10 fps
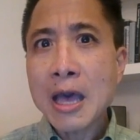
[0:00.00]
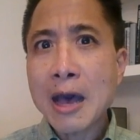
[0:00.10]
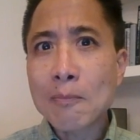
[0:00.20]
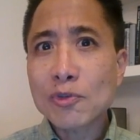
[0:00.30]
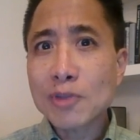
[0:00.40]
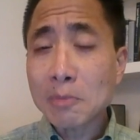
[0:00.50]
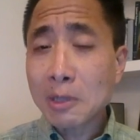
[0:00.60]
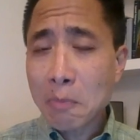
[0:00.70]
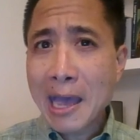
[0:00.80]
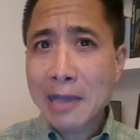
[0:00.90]
some
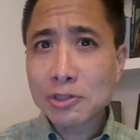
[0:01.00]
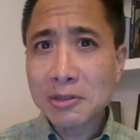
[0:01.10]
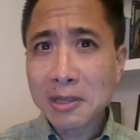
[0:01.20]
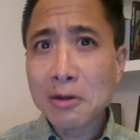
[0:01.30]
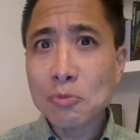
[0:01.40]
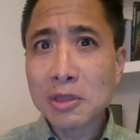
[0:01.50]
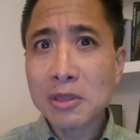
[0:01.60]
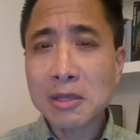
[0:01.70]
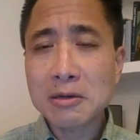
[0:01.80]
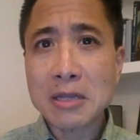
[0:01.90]
compassion there
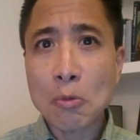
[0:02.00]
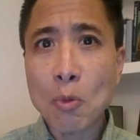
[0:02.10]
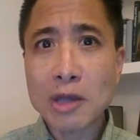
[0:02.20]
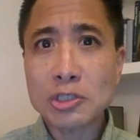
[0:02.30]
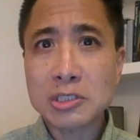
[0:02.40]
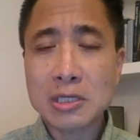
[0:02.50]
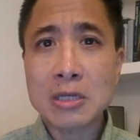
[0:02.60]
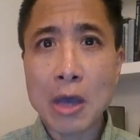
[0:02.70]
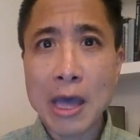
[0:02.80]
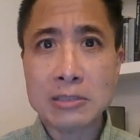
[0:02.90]
within
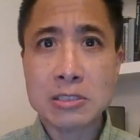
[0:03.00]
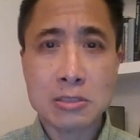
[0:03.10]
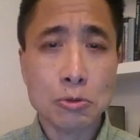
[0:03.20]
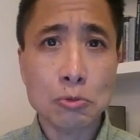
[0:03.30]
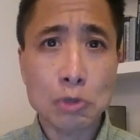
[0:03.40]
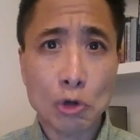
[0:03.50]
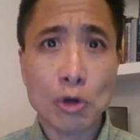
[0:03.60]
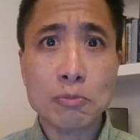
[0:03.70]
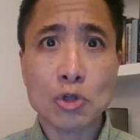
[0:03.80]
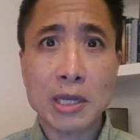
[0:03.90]
Washington as to
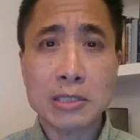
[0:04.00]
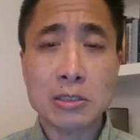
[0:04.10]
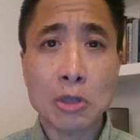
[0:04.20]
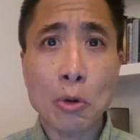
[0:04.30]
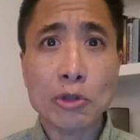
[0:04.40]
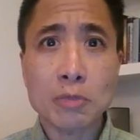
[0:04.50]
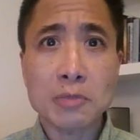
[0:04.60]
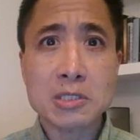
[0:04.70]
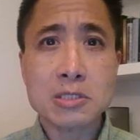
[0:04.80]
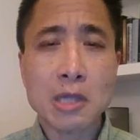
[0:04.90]
Europe trying to go a little
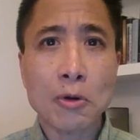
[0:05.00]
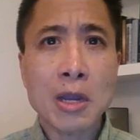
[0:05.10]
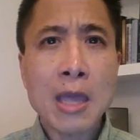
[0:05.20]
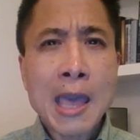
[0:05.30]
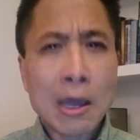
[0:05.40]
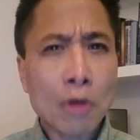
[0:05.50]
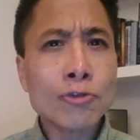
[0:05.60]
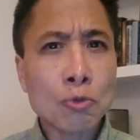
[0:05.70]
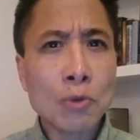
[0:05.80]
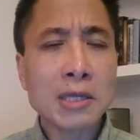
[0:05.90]
bit slower, and
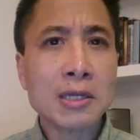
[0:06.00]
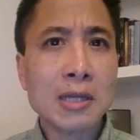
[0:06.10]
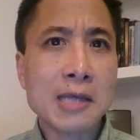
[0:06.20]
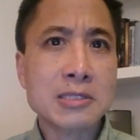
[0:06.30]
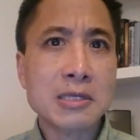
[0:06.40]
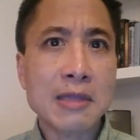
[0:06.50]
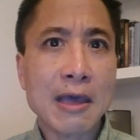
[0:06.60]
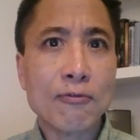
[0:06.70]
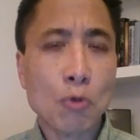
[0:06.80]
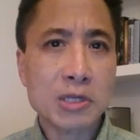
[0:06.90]
also recognizing
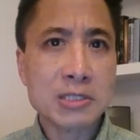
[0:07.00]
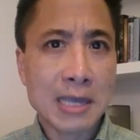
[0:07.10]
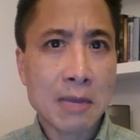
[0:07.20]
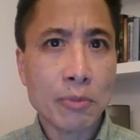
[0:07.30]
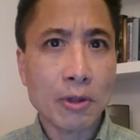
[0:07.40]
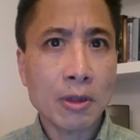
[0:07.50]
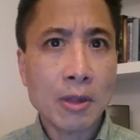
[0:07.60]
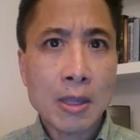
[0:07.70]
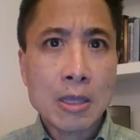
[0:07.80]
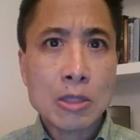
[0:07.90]
that, for example,
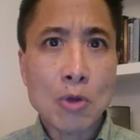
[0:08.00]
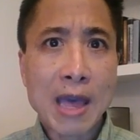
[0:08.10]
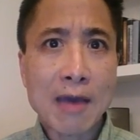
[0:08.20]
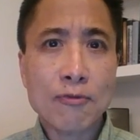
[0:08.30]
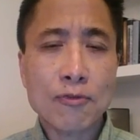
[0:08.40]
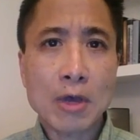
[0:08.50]
you have